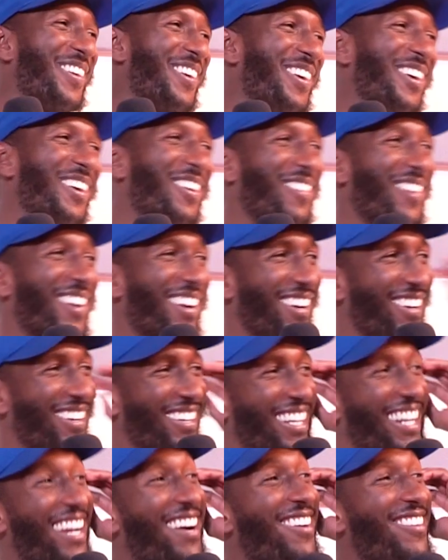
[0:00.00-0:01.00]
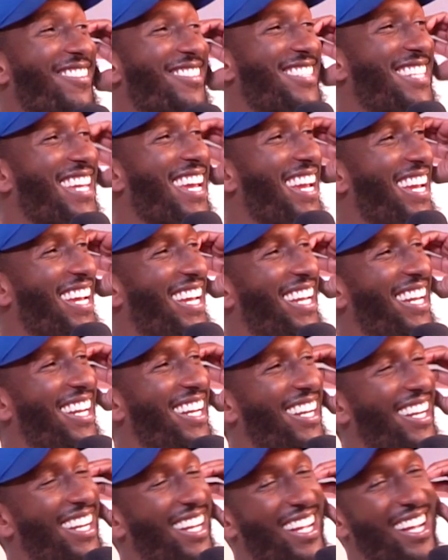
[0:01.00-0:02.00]
floor, as well. Bro. You know what I'm saying? Old
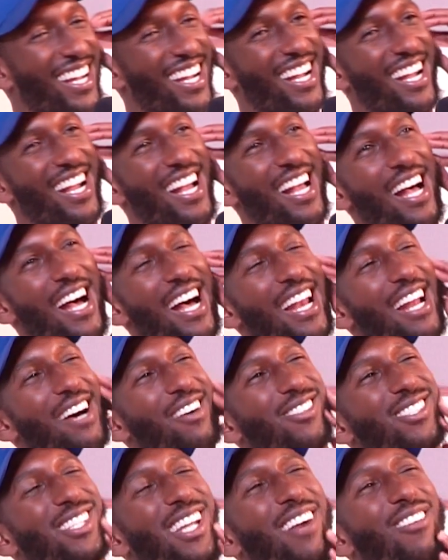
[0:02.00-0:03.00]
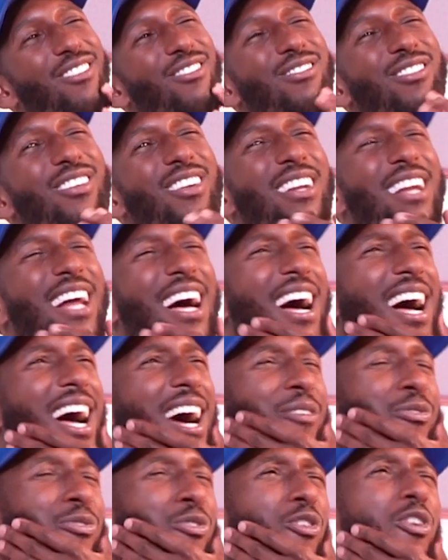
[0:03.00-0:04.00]
school tens. And I was like,
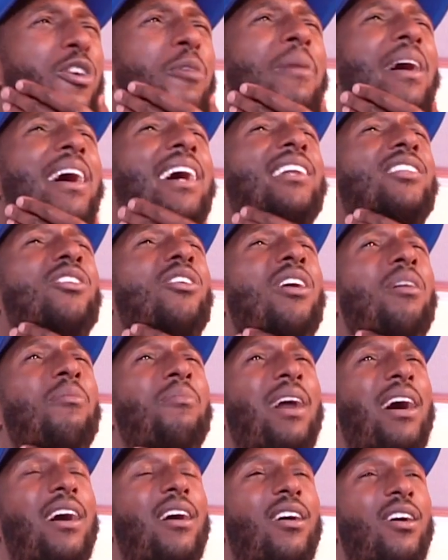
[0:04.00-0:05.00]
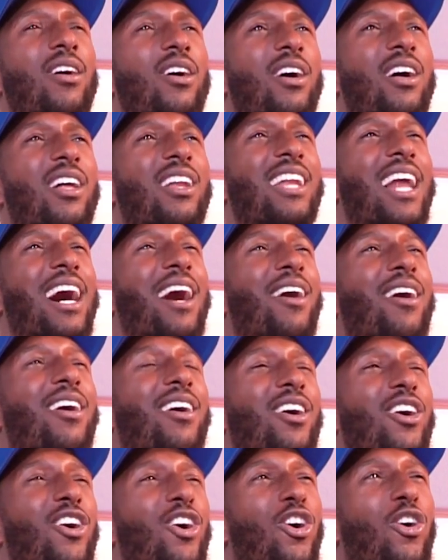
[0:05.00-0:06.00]
I thought about it though, I'm like, like,
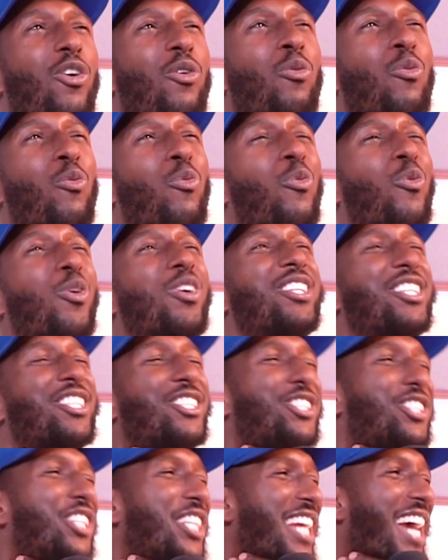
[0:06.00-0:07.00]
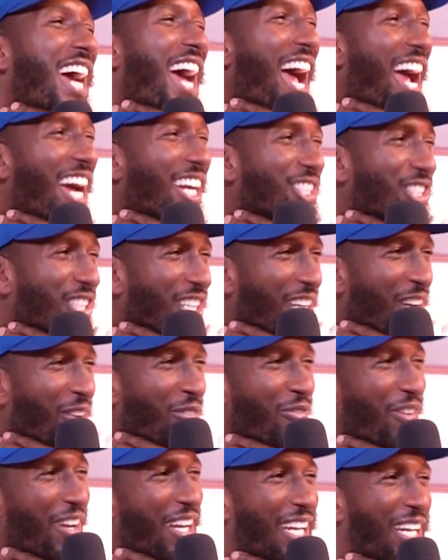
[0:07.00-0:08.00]
what does she actually
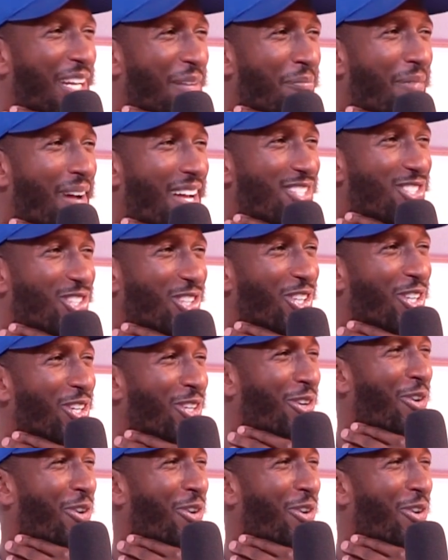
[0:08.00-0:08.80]
think man's gonna